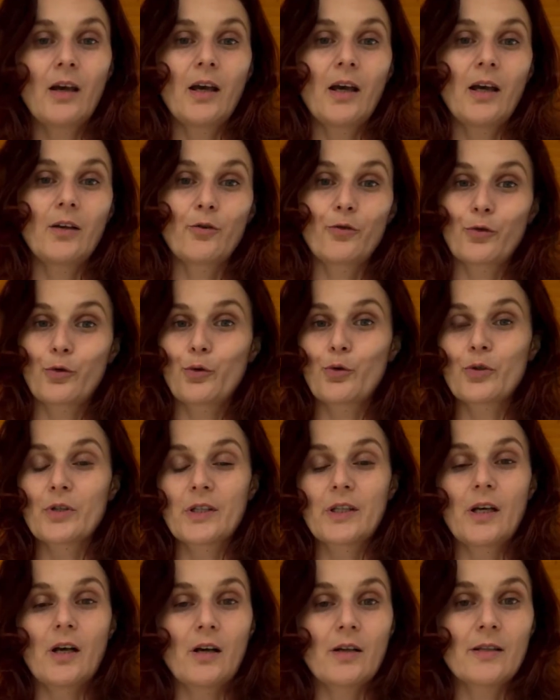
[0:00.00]
And of course
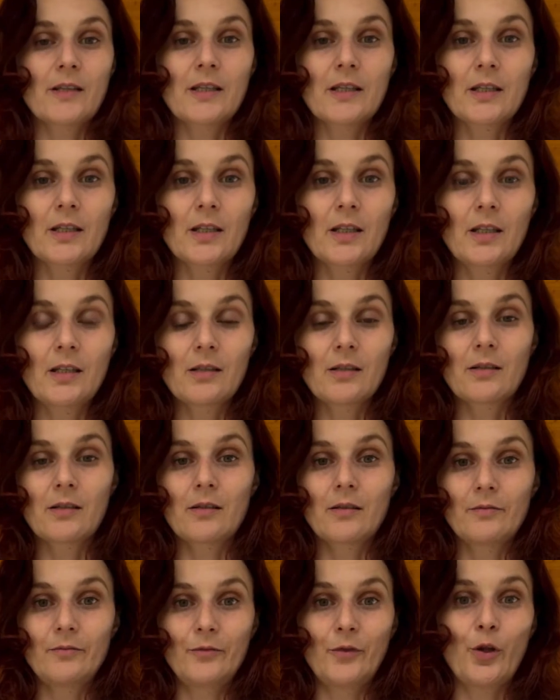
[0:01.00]
the answer
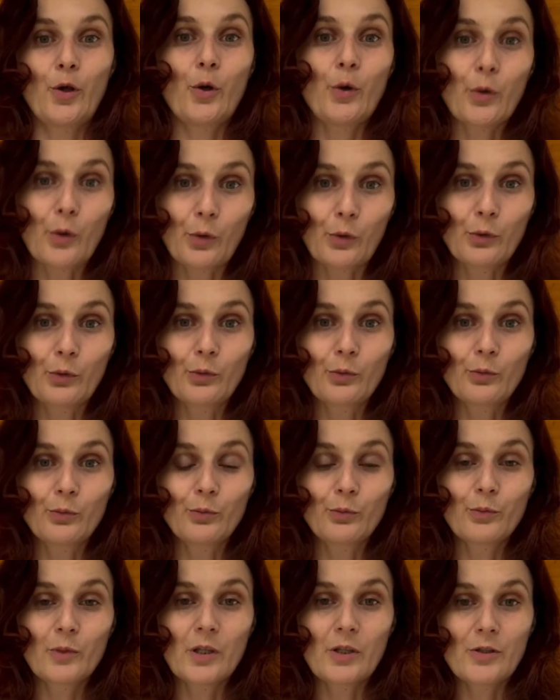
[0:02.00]
is no,
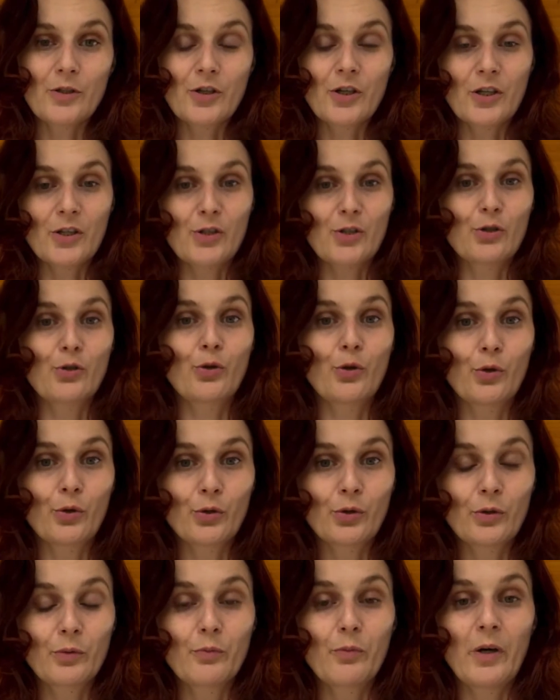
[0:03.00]
it's just
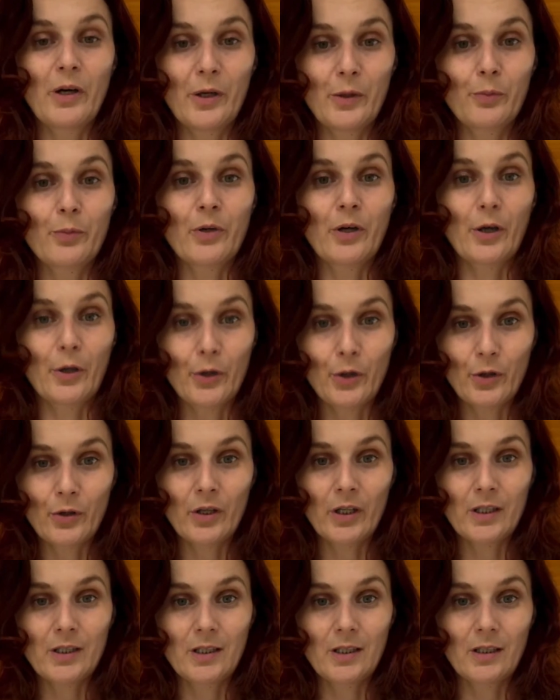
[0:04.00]
not my
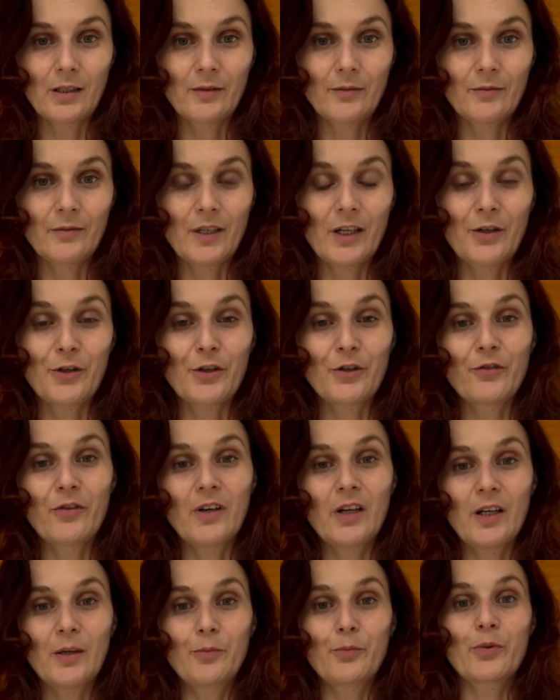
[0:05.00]
priority. And if
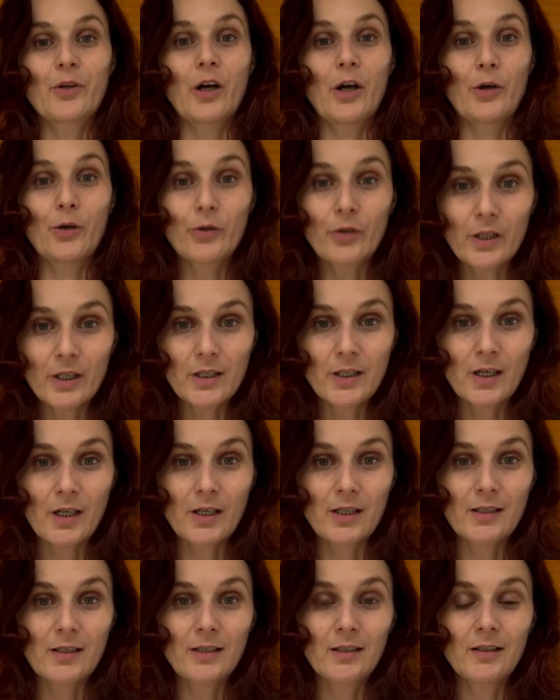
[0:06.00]
I
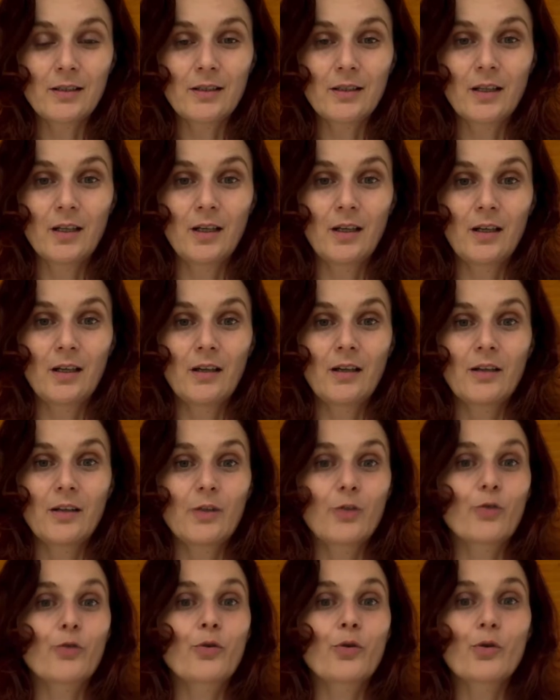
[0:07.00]
prioritize it,
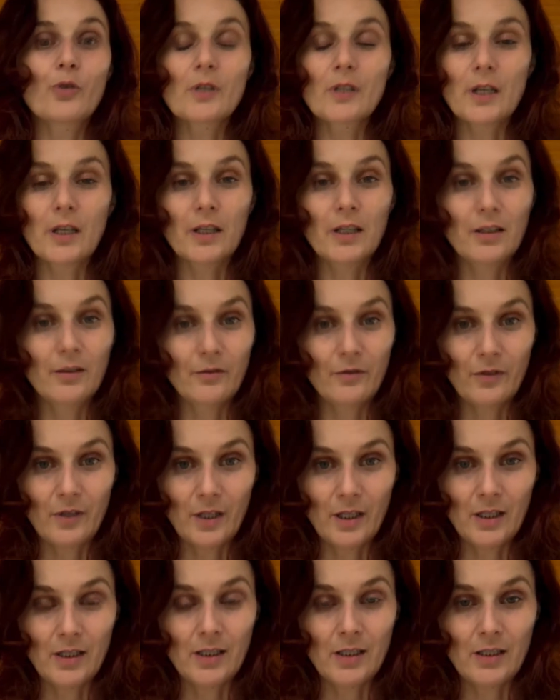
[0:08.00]
then of course I can
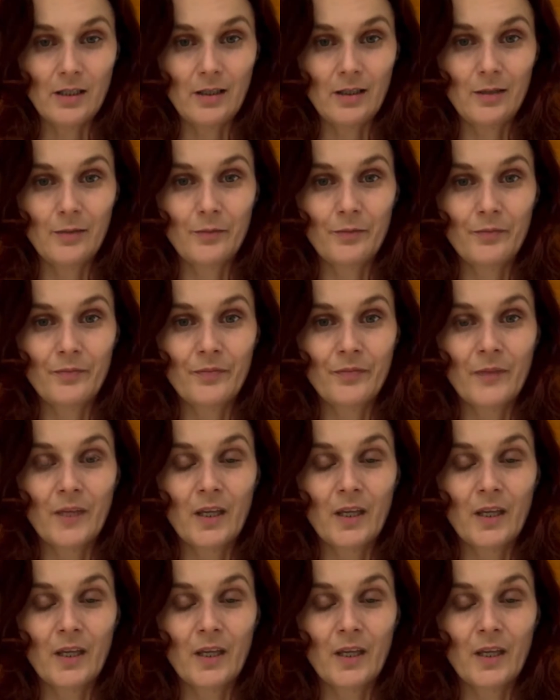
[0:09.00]
find time.